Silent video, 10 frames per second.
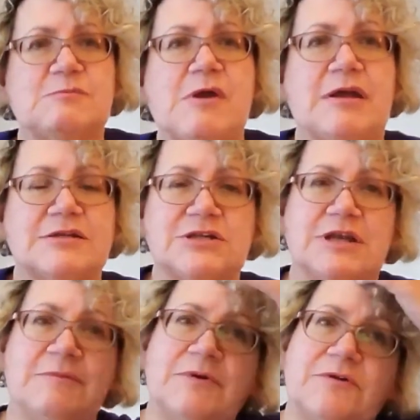actually
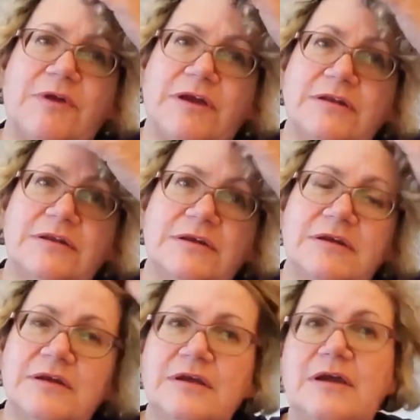at McCracken,
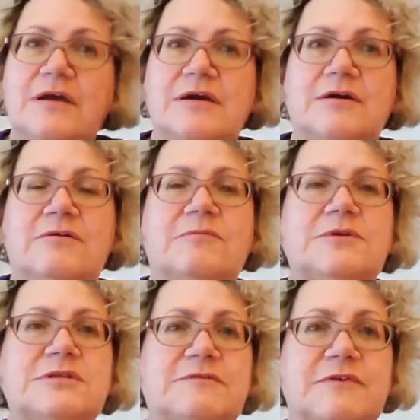
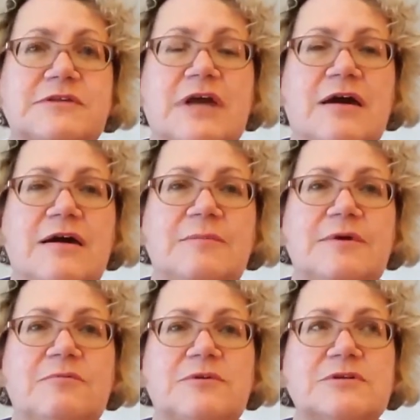which is at Victor
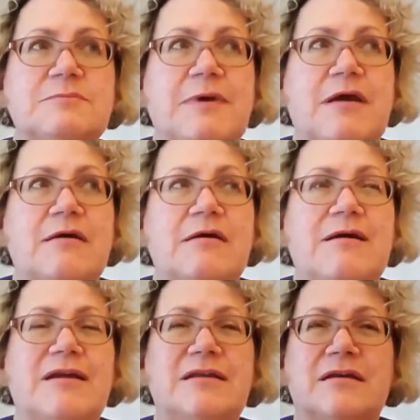Harbour, which is about
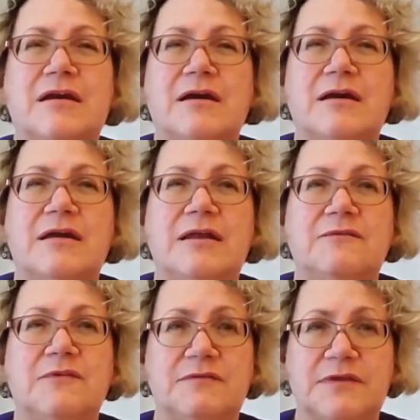
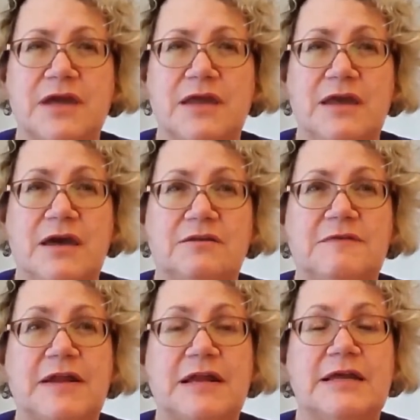85k out of
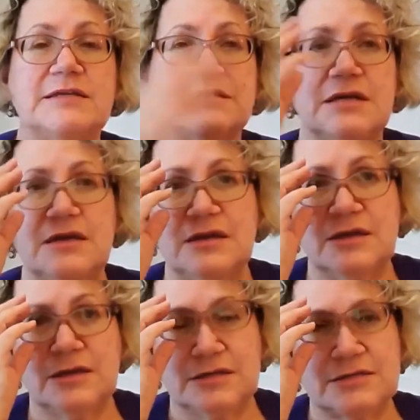Adelaide,
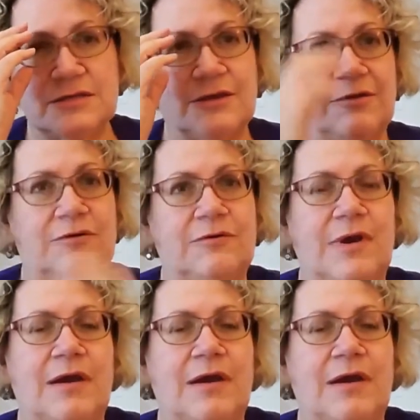so